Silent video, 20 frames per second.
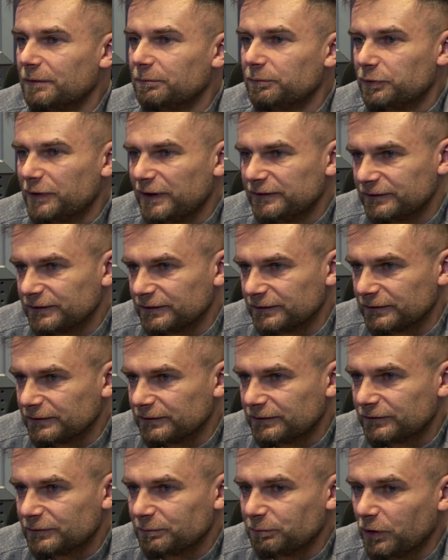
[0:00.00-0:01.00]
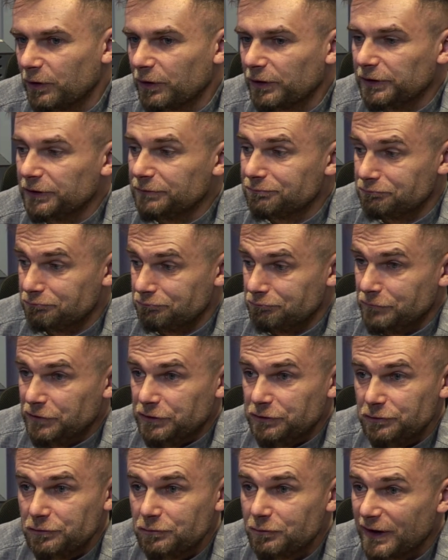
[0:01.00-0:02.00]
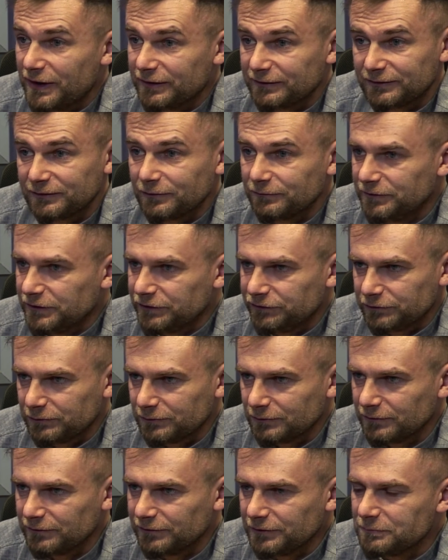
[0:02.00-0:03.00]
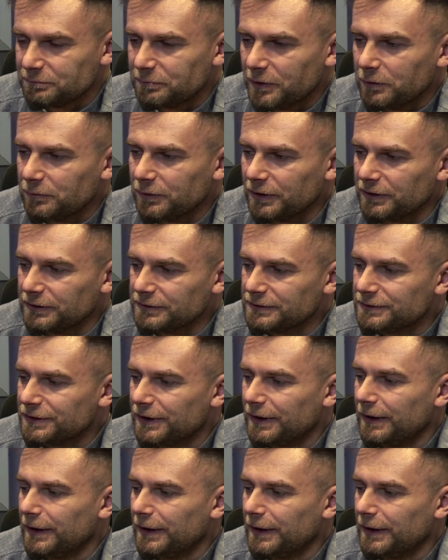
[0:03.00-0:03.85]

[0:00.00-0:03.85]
presence by US officials in Poland,